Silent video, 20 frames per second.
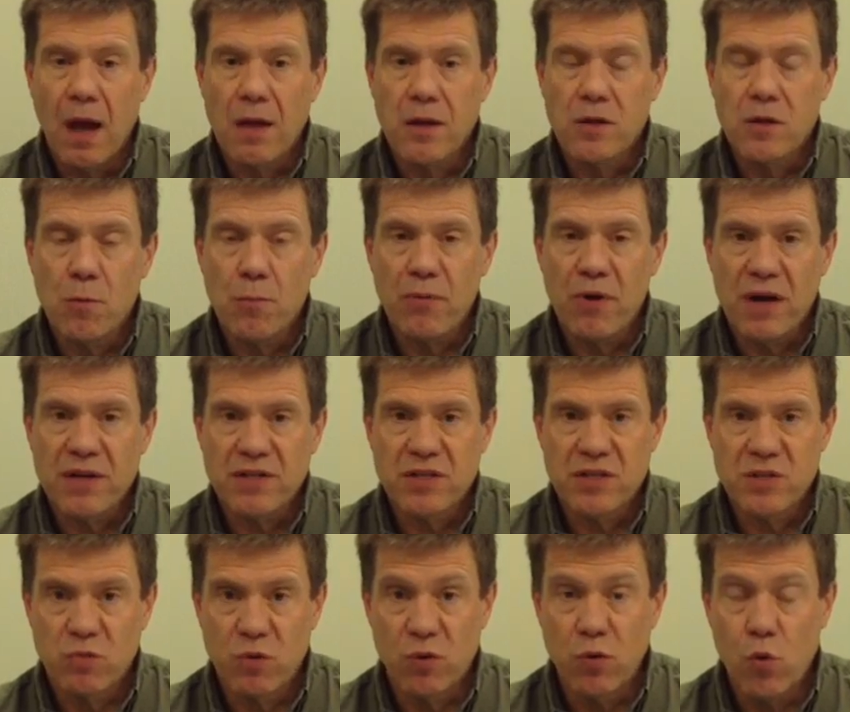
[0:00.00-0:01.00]
Your
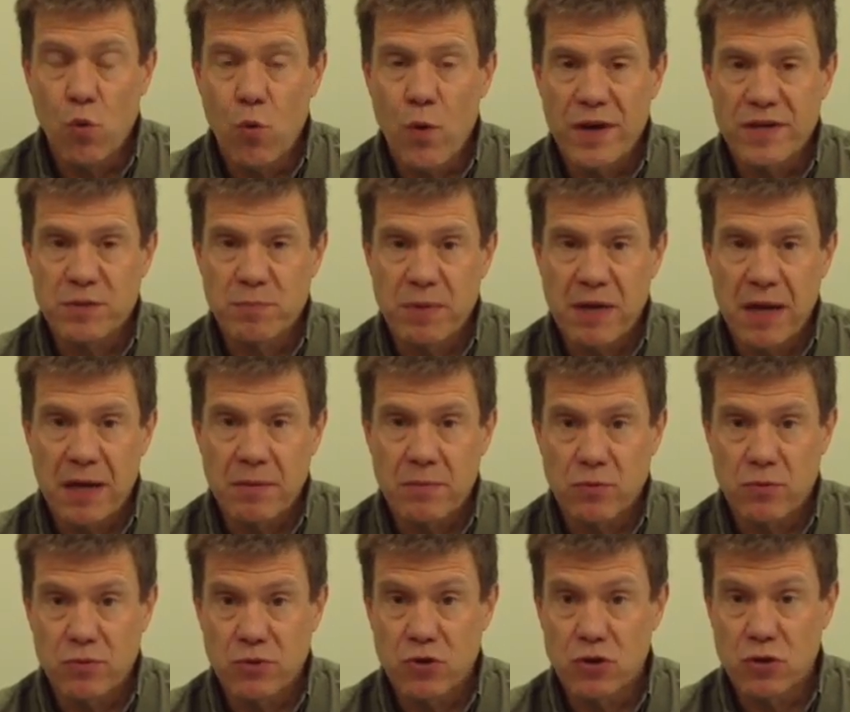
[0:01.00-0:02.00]
practice would always be
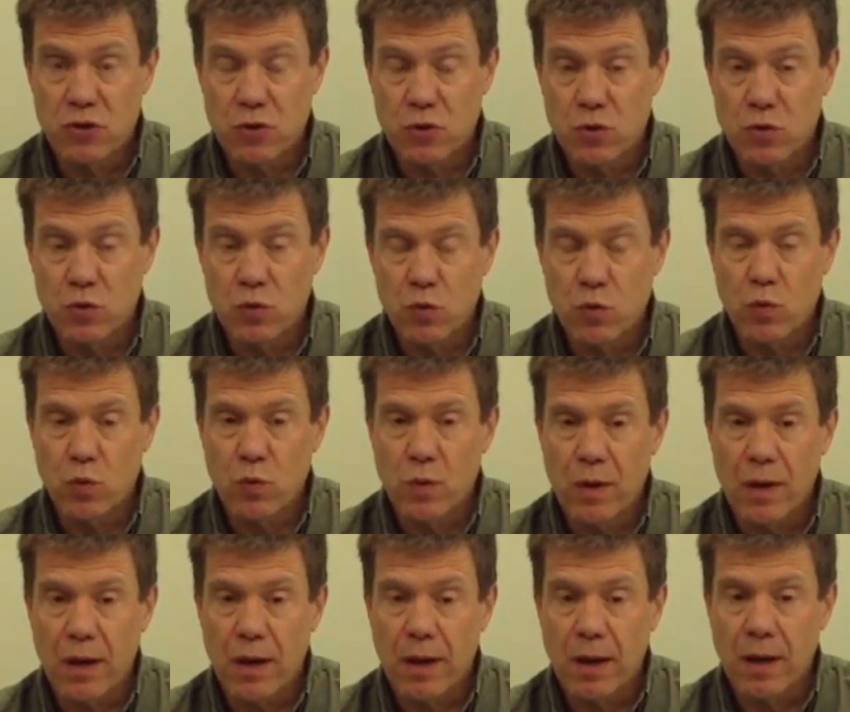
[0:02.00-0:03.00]
able to
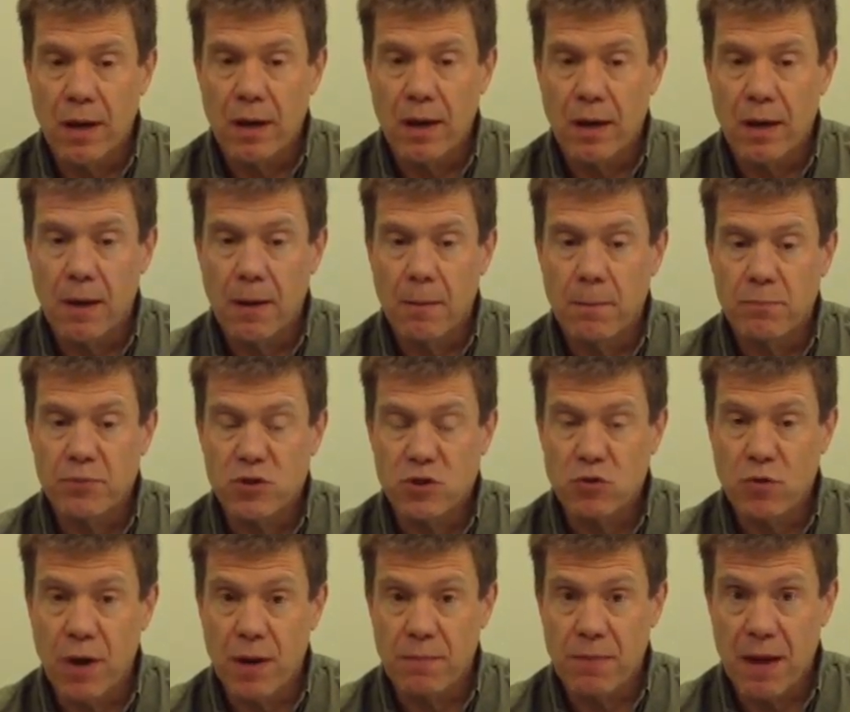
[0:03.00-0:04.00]

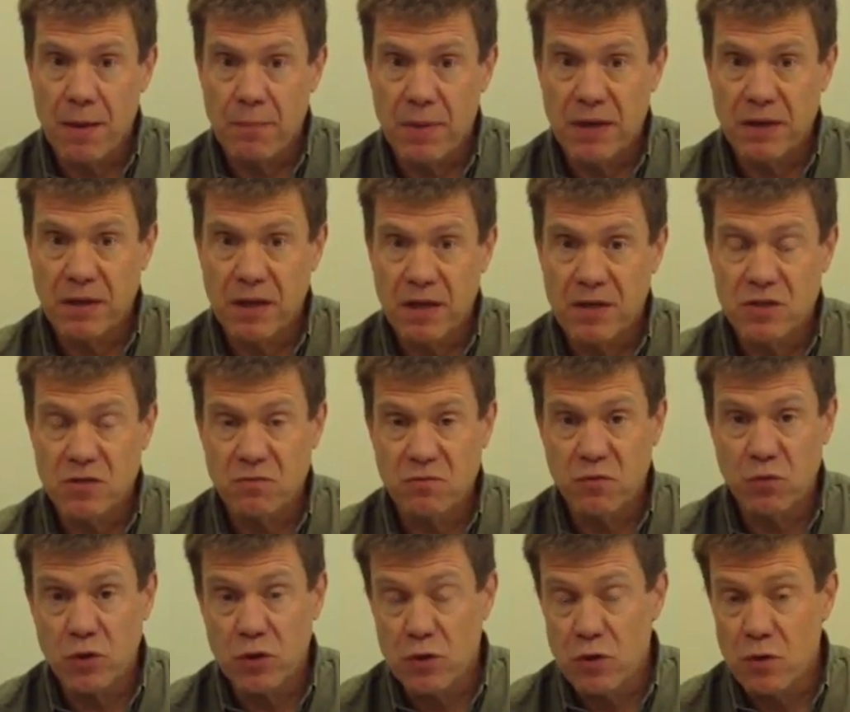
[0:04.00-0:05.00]
prescribe that medication
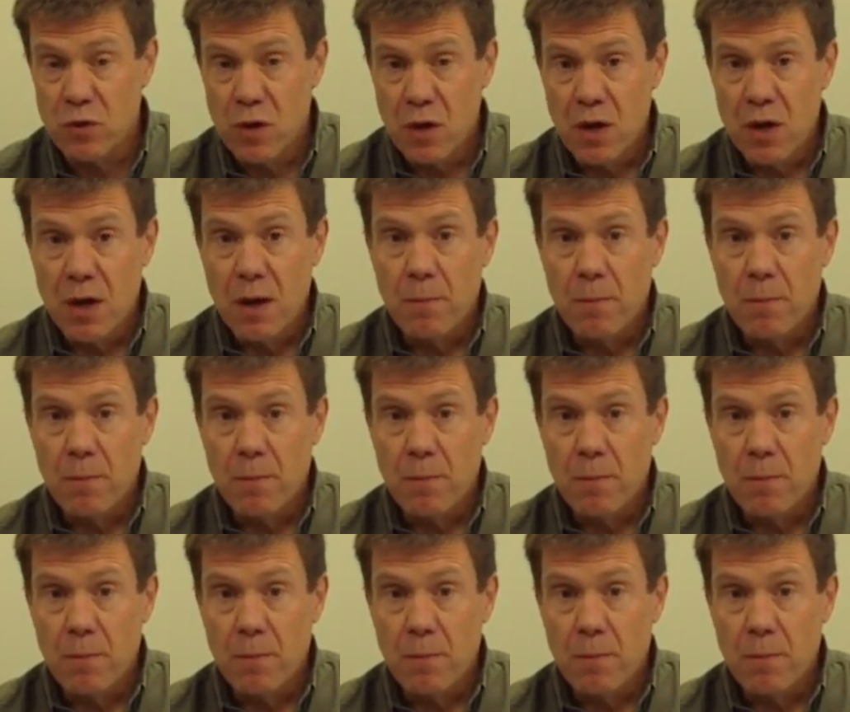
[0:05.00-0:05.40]
for you.